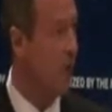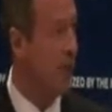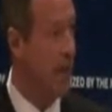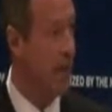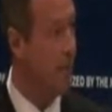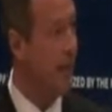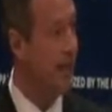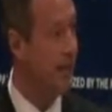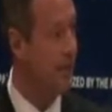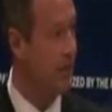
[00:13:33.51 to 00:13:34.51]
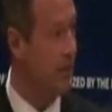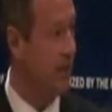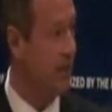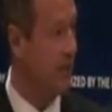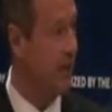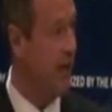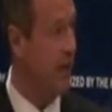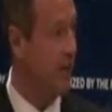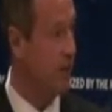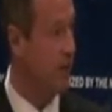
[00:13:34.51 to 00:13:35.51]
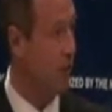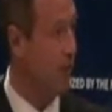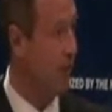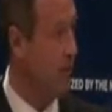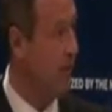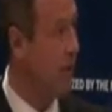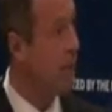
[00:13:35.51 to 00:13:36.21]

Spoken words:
without a penny's increase in college tuition